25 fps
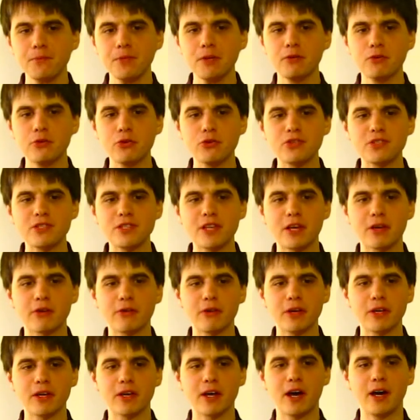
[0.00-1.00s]
with those
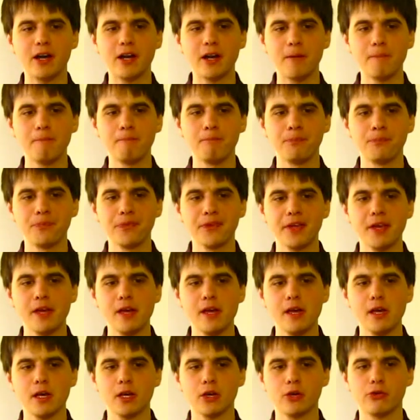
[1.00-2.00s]
lingering kind of
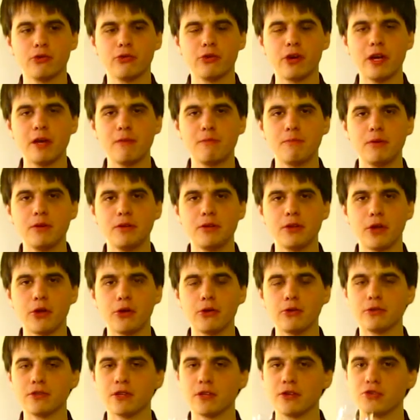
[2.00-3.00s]
grapey
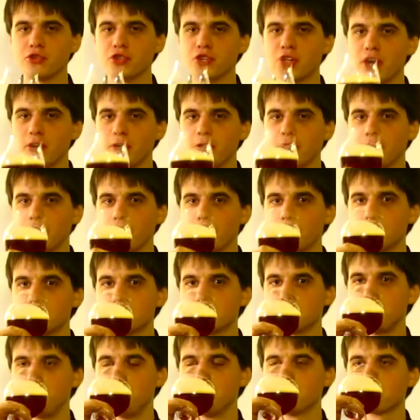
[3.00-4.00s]
notes and cherry
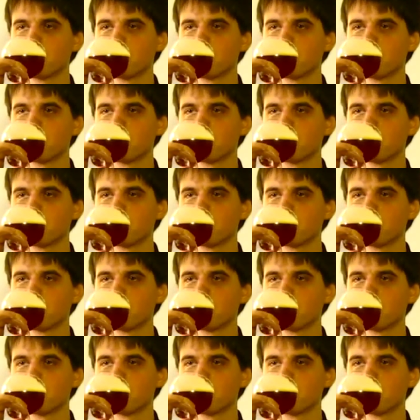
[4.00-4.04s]
notes,